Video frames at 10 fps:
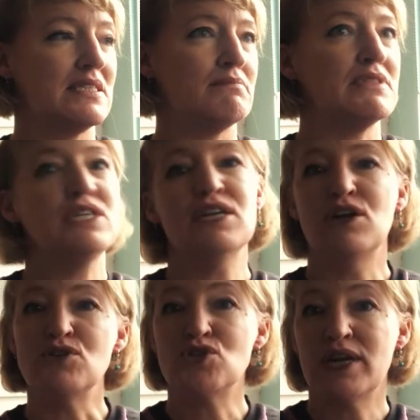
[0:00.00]
you
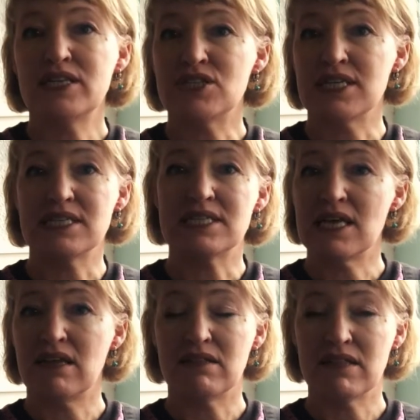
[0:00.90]
know, strategies
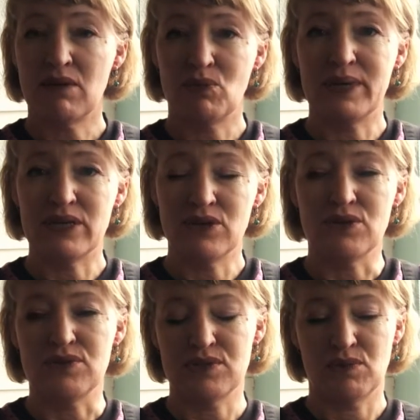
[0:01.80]
that we
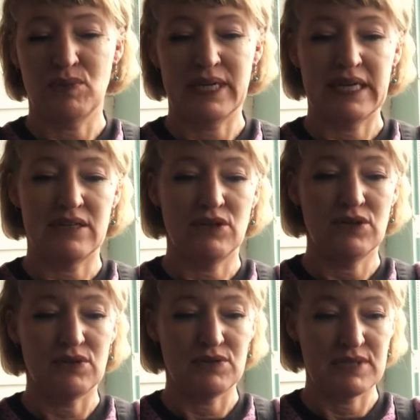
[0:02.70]
use or we can
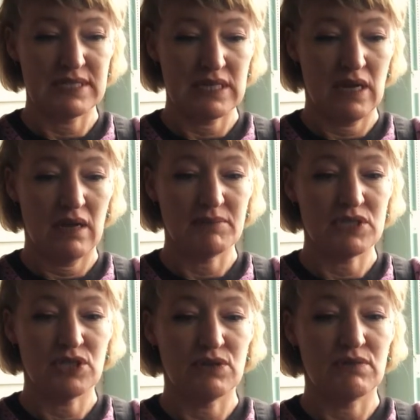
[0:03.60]
use
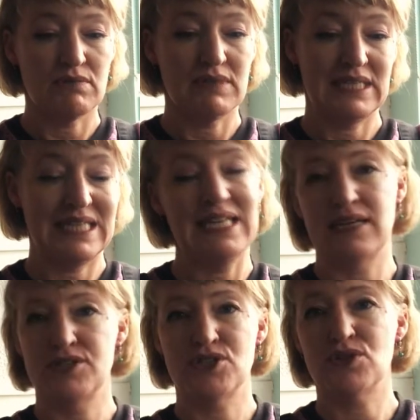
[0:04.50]
to get
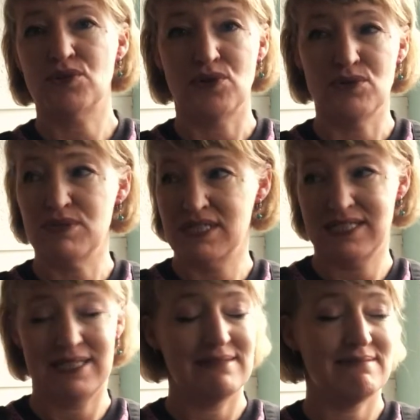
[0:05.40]
us through
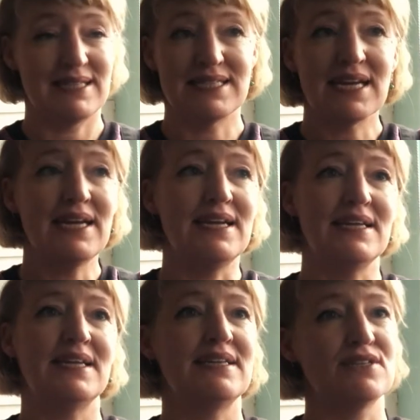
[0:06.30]
just the
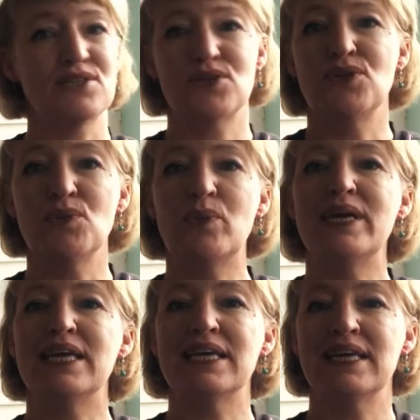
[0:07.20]
day, get us through the
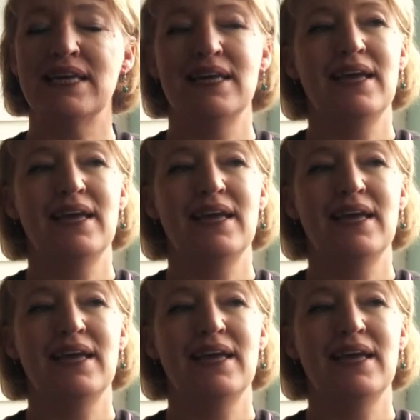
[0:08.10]
week,